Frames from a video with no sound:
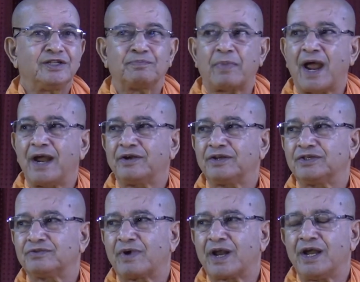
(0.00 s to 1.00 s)
patterns,
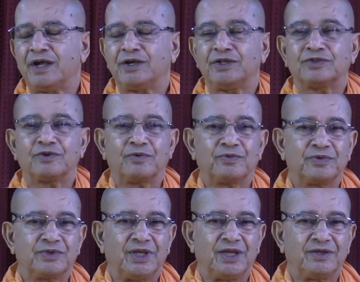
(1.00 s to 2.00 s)
varieties of
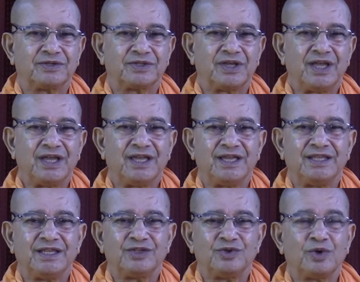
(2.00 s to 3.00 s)
things in
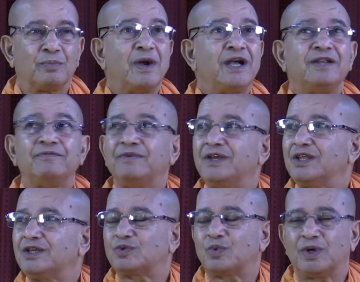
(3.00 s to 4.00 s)
this
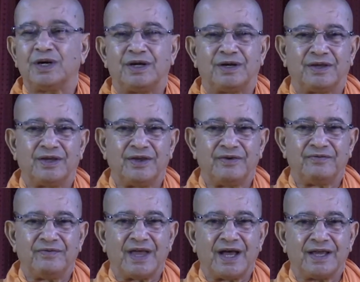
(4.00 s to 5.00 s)
multifarious world
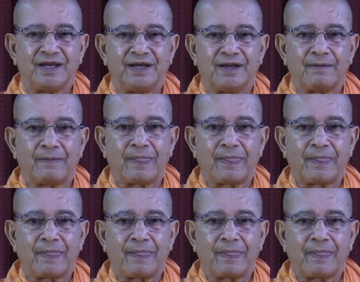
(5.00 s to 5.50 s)
we are in.